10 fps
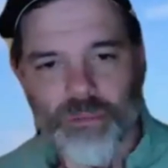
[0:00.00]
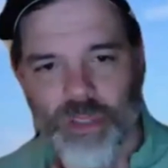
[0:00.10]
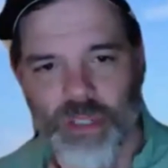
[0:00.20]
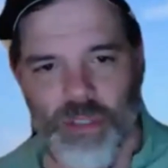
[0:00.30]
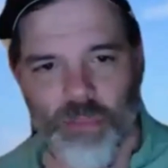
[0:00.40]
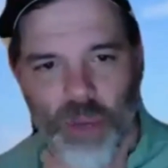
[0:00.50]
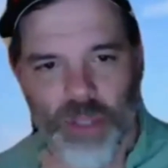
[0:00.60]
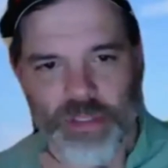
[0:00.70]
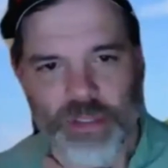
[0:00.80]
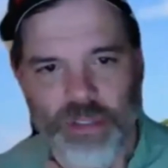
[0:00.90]
6
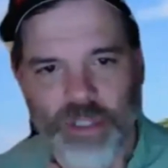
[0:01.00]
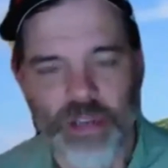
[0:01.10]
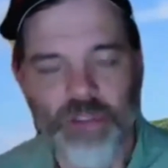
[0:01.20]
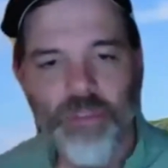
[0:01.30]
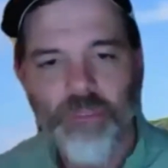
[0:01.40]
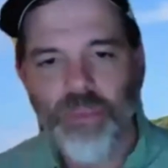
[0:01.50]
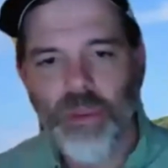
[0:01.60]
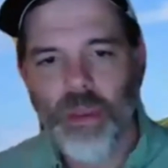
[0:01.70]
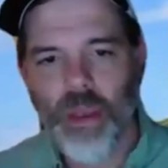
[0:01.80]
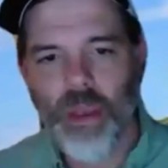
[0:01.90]
months to live.
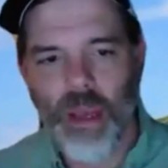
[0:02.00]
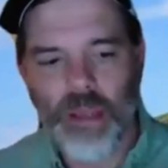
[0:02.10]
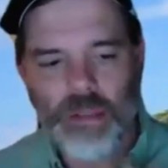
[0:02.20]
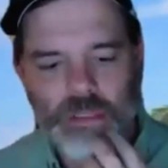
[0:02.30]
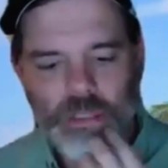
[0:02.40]
And